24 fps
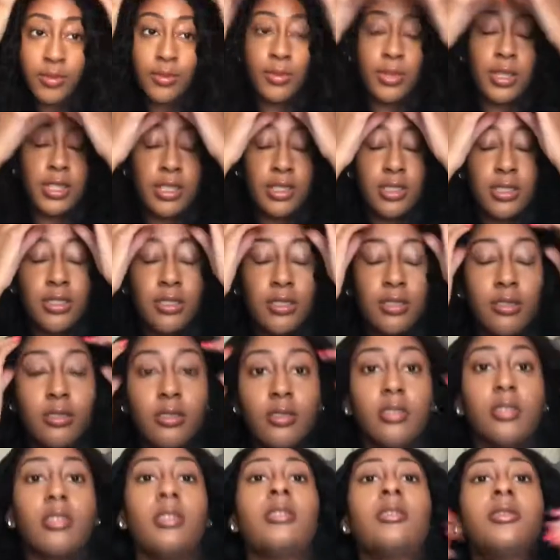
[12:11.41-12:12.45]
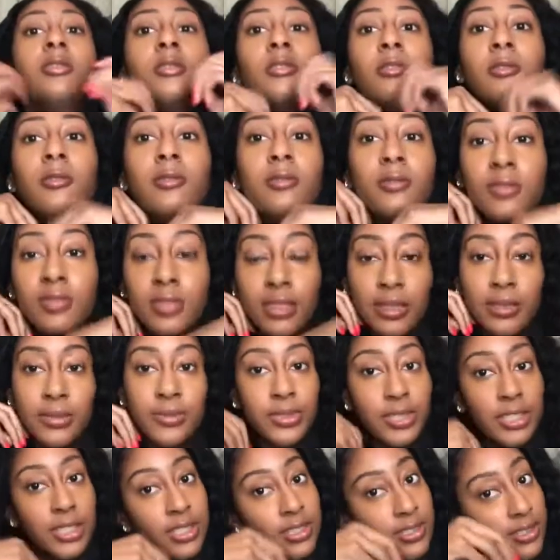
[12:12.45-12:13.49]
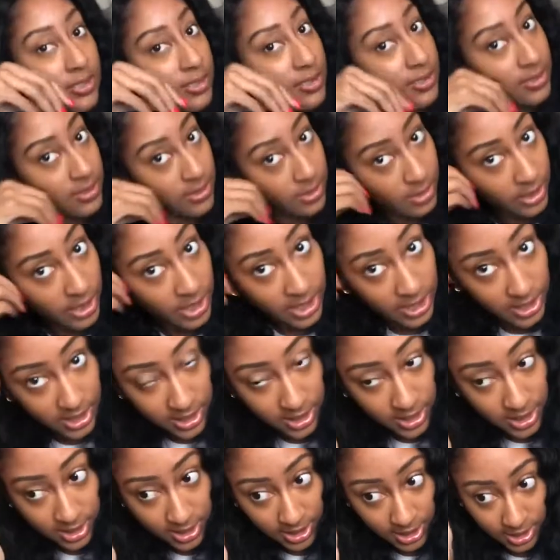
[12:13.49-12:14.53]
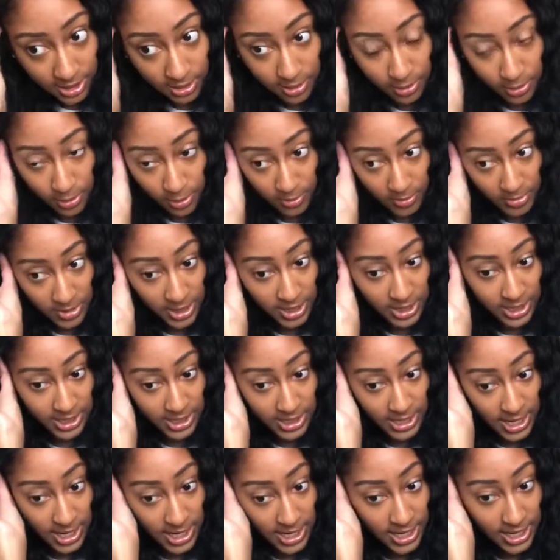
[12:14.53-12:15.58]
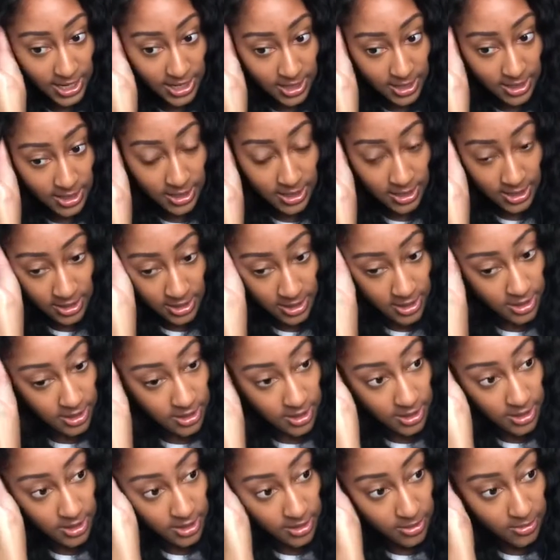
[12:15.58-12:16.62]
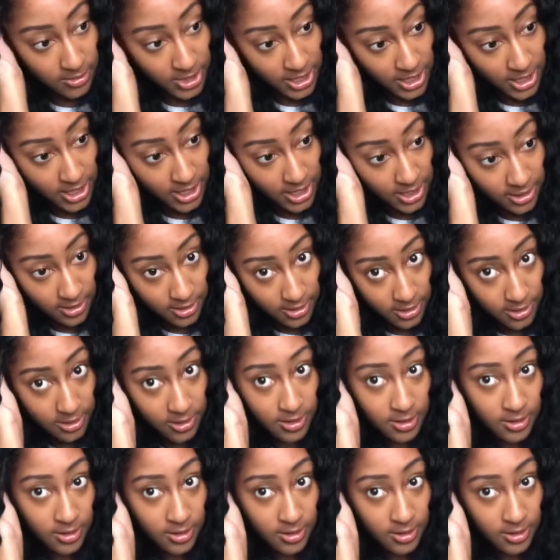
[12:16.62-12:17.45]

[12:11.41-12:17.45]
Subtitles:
but also I'm gonna try and stick the combs in the side into my hair